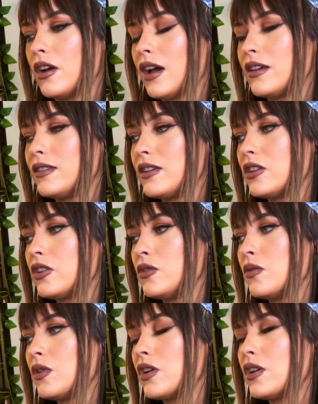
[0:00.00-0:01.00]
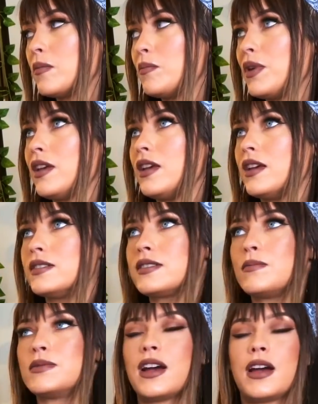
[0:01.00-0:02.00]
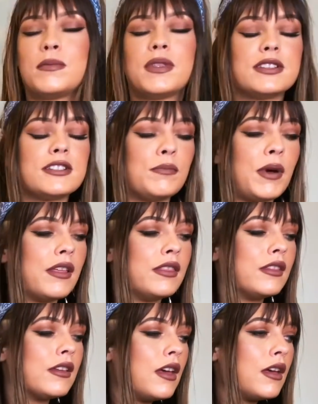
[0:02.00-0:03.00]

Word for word: I think you could be sometime this month